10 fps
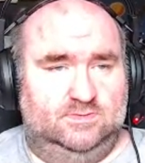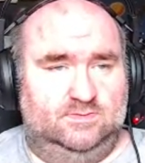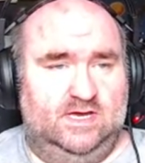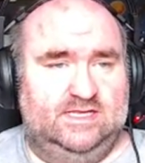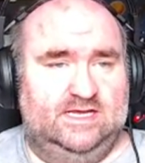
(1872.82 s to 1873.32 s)

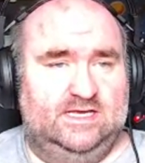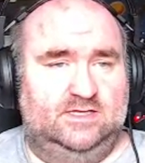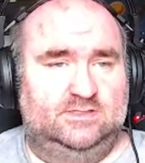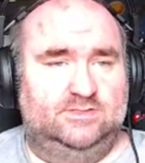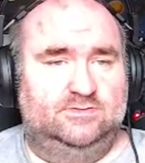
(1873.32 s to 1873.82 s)
Why the
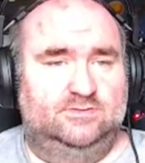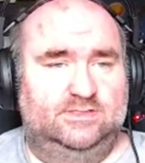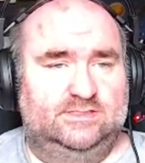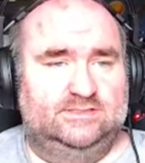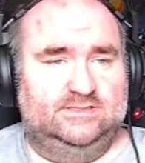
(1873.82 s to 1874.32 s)
hell are you
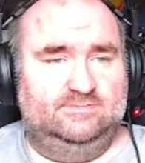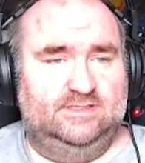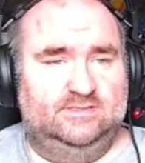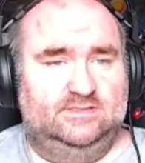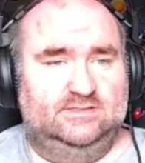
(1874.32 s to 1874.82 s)
doing this to
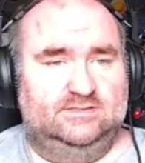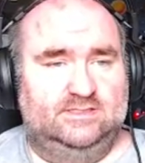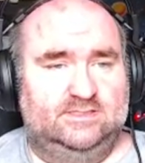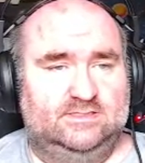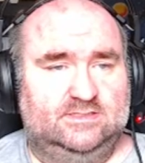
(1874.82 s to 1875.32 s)
me? It's
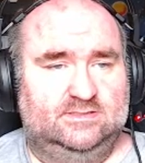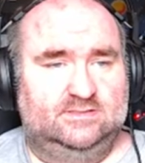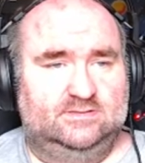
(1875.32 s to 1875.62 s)
here.